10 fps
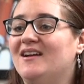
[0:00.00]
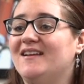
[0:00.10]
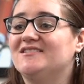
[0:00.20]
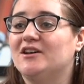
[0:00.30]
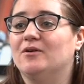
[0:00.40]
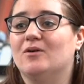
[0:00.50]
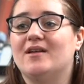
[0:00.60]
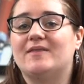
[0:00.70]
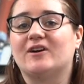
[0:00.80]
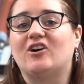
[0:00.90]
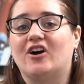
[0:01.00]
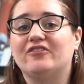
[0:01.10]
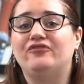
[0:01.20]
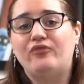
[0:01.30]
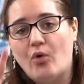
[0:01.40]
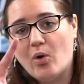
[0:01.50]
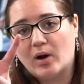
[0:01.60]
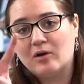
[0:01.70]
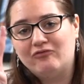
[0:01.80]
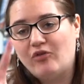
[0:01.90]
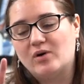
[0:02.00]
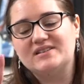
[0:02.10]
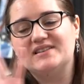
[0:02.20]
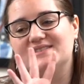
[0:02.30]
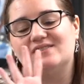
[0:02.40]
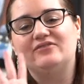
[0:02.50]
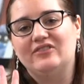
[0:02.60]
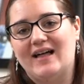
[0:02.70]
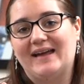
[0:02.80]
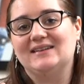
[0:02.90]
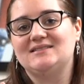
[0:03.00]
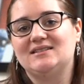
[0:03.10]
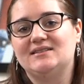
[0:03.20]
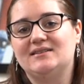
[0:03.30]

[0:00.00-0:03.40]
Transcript: So there are 4 forces of flight.